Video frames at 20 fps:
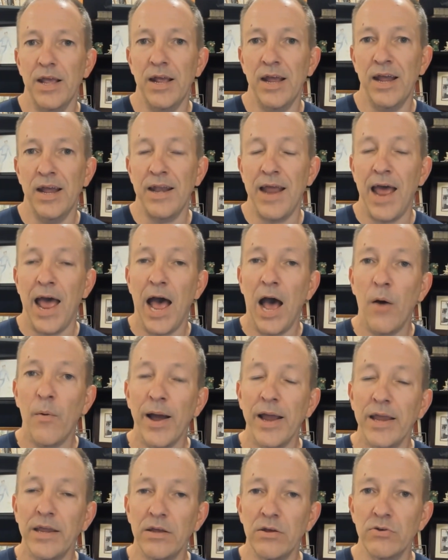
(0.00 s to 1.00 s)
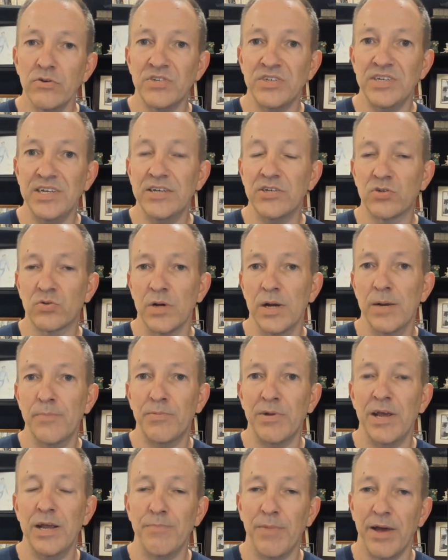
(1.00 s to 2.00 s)
and how I use
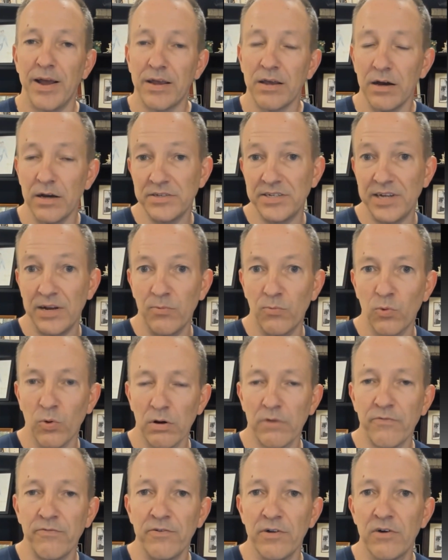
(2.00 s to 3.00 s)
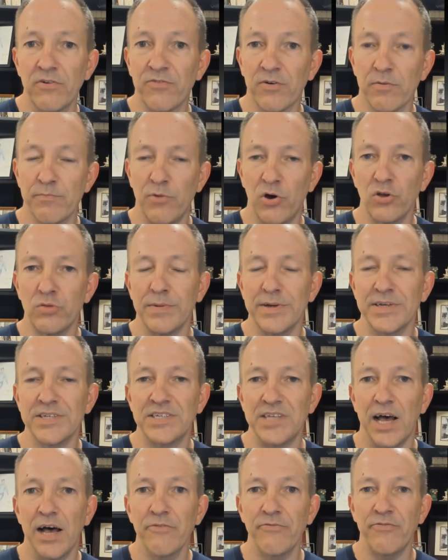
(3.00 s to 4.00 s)
Descript in my content workflow for both
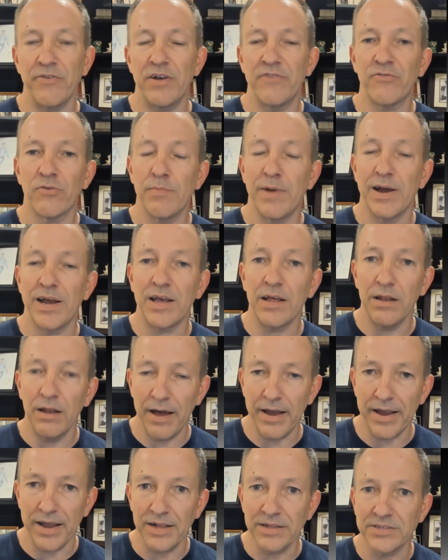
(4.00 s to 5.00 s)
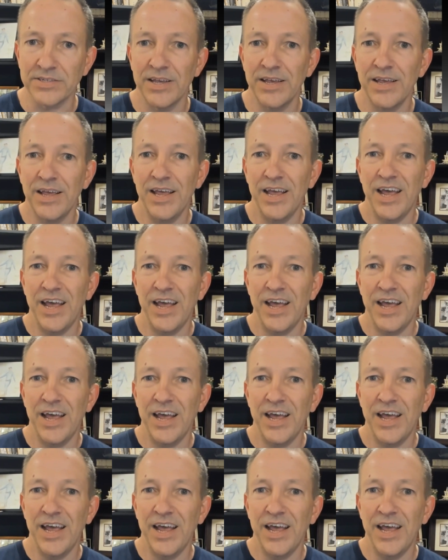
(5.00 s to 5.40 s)
myself and for my clients.